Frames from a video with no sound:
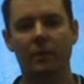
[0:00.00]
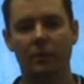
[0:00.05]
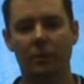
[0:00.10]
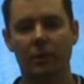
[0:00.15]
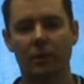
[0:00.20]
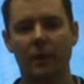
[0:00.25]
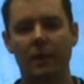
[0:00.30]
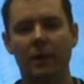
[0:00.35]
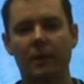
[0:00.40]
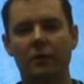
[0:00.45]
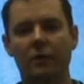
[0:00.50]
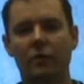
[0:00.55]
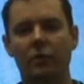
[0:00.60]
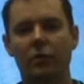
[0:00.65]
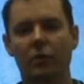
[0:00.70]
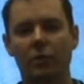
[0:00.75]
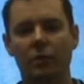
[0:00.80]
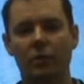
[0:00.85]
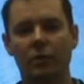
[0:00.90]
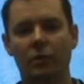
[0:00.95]
We're here to
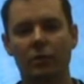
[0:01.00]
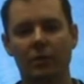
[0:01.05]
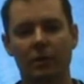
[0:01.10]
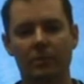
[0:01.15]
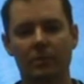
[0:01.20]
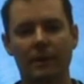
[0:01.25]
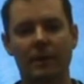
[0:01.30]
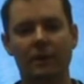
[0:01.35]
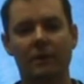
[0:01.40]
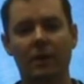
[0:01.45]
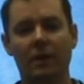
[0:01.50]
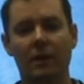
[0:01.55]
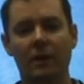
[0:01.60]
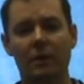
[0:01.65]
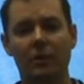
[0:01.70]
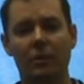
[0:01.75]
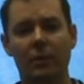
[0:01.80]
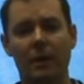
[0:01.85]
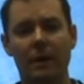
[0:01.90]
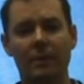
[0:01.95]
talk to you about
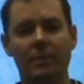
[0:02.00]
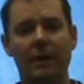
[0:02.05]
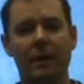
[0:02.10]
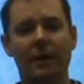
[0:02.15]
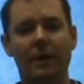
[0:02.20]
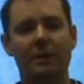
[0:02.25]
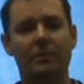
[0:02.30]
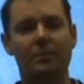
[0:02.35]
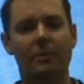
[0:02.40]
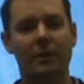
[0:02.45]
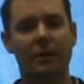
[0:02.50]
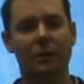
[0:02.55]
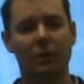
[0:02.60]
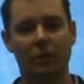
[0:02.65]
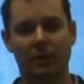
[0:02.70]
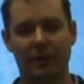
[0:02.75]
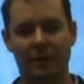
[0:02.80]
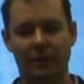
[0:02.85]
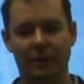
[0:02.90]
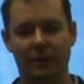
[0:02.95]
dark web and
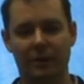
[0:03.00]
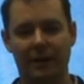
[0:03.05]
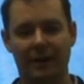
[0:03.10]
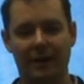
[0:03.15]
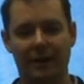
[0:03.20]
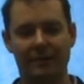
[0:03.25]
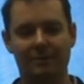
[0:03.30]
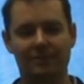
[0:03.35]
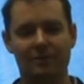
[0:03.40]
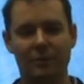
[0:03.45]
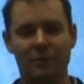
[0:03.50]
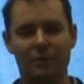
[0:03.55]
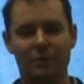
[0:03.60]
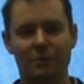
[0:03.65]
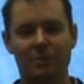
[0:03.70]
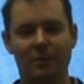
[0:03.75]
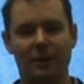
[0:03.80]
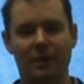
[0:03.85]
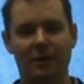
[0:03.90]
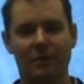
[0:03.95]
Bitcoin today, which
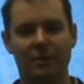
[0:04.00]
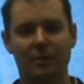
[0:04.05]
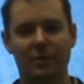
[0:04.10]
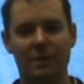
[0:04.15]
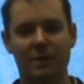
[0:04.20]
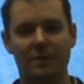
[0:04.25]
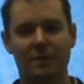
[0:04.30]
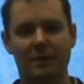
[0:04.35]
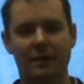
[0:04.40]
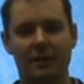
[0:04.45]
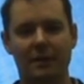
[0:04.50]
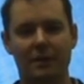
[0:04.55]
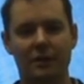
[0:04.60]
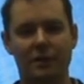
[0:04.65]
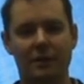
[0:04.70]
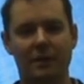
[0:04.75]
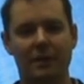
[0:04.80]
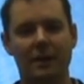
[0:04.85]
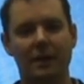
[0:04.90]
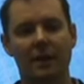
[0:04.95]
is part of our
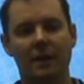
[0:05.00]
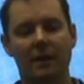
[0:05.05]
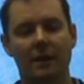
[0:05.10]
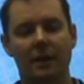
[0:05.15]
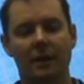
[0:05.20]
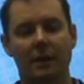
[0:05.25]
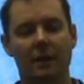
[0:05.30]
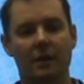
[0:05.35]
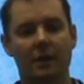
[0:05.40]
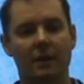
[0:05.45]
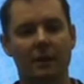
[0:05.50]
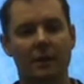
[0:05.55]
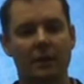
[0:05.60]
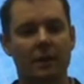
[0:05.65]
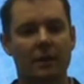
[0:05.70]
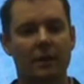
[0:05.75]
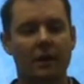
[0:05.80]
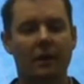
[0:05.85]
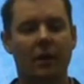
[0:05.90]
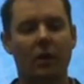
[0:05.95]
presentation.
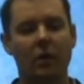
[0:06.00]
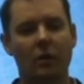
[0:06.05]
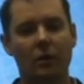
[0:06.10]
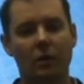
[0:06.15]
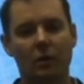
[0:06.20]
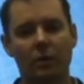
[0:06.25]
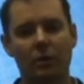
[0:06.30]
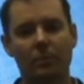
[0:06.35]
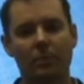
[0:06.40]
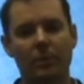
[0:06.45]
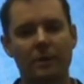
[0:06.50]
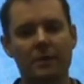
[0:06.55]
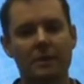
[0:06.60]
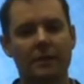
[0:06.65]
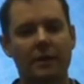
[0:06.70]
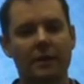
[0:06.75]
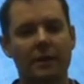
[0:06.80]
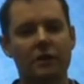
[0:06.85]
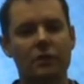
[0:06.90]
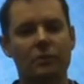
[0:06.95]
The whole
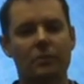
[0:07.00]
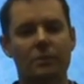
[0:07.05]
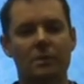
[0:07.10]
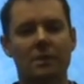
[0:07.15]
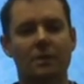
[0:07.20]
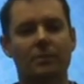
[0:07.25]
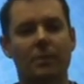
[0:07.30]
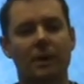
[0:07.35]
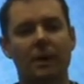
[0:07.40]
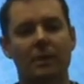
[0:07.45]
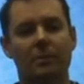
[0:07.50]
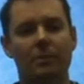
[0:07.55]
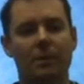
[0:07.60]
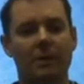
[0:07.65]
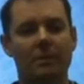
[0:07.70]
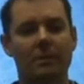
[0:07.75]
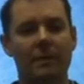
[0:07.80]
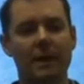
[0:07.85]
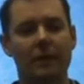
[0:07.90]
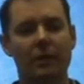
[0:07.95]
presentation was compiled
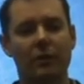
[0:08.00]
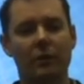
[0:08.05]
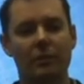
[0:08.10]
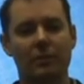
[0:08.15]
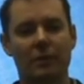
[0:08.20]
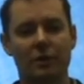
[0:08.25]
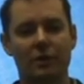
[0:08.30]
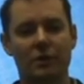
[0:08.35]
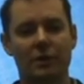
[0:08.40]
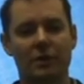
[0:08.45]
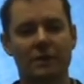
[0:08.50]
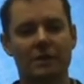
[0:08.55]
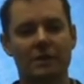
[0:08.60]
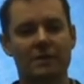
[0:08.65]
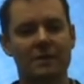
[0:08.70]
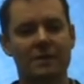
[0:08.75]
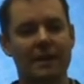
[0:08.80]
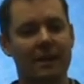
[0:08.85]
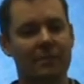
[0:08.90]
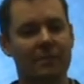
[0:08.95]
by Matthew Butcher,
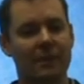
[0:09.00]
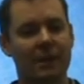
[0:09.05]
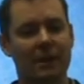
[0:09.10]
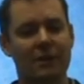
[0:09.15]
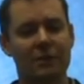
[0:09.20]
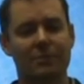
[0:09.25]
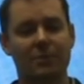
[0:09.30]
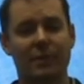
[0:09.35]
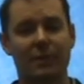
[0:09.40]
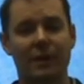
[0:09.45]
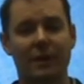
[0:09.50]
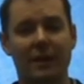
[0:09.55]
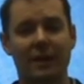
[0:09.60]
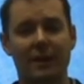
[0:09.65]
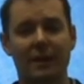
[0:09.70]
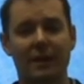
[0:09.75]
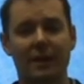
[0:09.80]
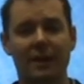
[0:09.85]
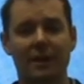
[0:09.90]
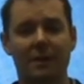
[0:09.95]
Sam
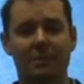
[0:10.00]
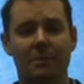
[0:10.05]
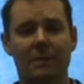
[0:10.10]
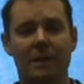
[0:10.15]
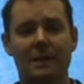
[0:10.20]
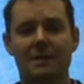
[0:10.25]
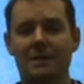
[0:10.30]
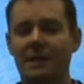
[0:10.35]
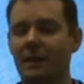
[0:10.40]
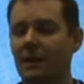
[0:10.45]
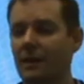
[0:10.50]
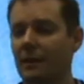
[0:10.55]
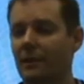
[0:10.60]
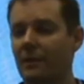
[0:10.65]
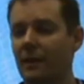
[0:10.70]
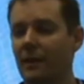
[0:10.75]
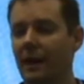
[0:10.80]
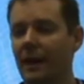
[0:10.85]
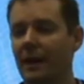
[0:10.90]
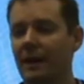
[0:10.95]
Duxbury,
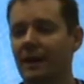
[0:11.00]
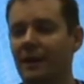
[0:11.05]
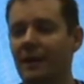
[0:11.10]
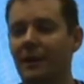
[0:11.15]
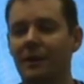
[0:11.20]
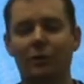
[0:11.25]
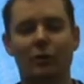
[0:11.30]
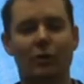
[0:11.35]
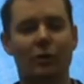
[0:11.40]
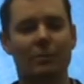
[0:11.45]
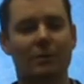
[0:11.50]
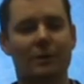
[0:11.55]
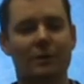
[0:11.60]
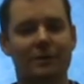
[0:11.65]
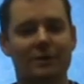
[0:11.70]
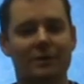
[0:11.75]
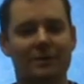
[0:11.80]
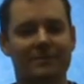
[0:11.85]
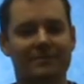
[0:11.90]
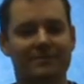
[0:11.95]
myself and Carl
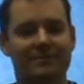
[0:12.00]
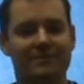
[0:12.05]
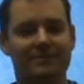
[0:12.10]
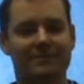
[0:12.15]
Thomas.